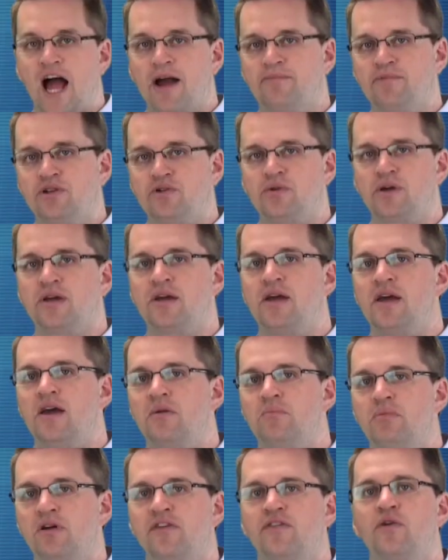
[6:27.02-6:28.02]
I'm doing.
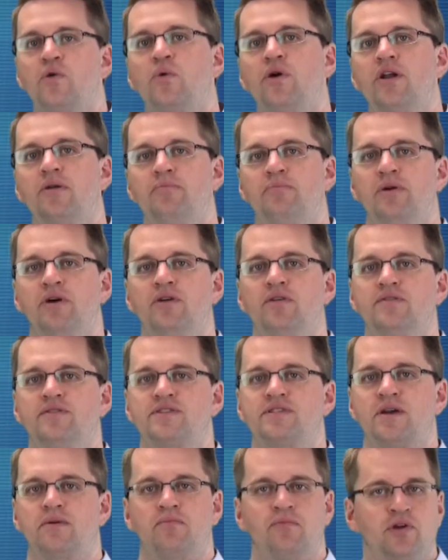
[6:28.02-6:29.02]
But if you want to
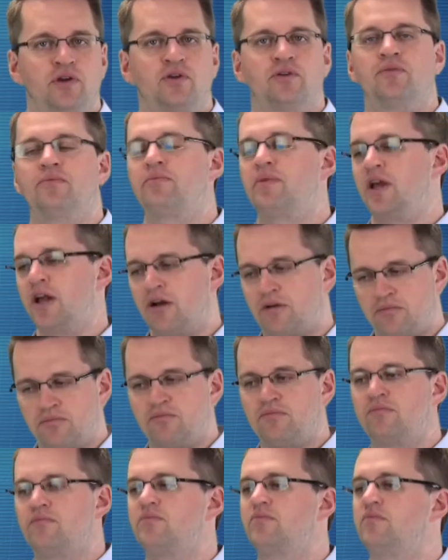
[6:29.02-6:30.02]
build some real
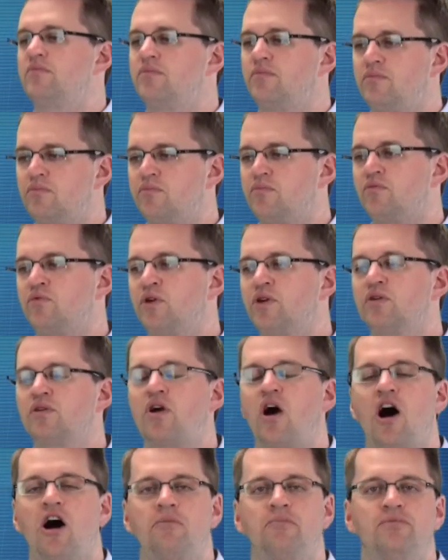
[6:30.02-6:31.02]

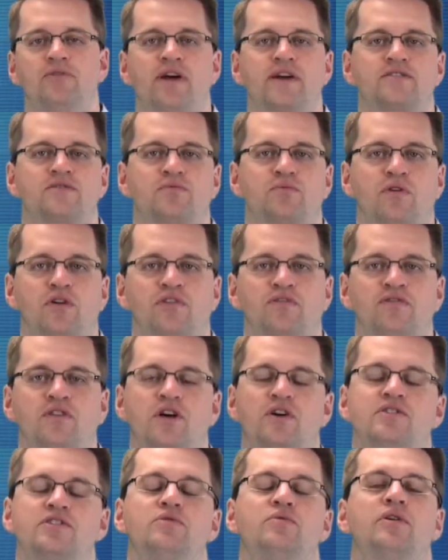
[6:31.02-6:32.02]
complex
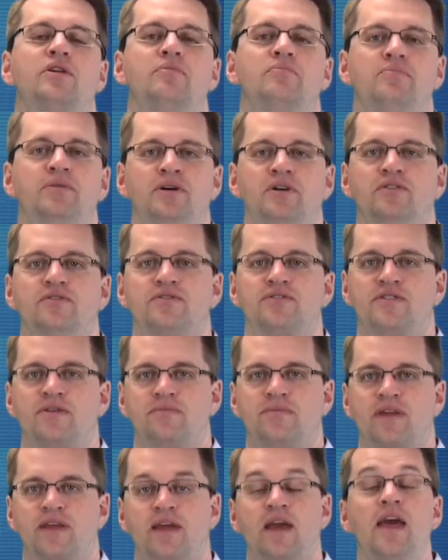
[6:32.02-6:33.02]
workflows, you want to build
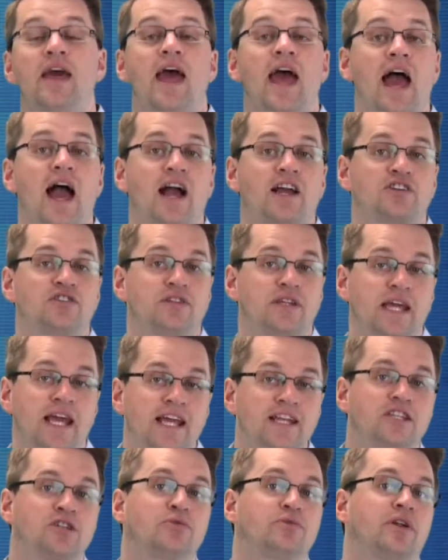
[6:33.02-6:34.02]
something actually
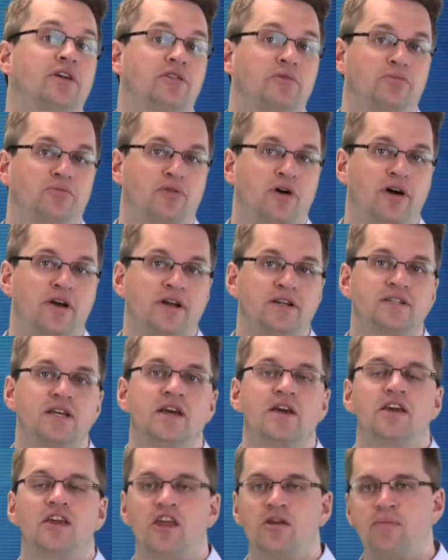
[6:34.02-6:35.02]
into another
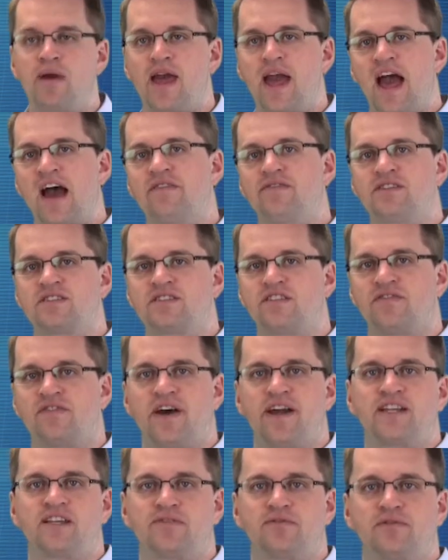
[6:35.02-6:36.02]
product, you may have this
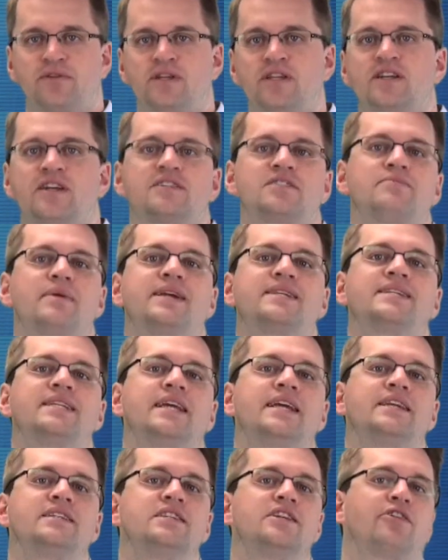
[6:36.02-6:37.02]
defined differently because it makes
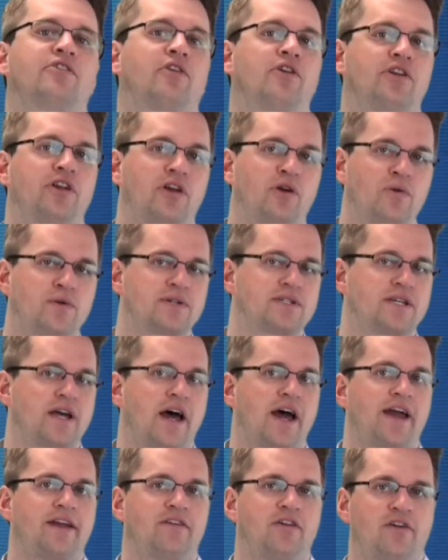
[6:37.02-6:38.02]
it easier on your
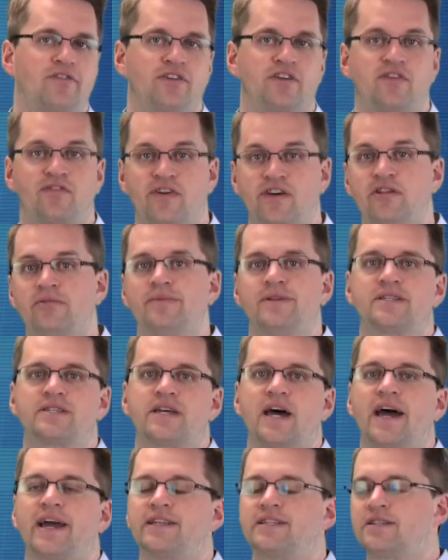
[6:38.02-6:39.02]
side, on the development
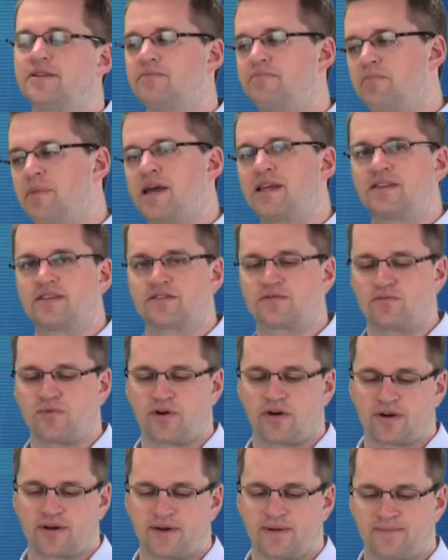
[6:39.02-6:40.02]
side, to make this
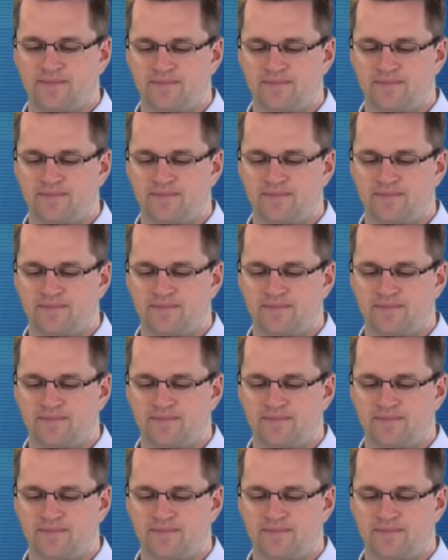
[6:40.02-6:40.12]
work.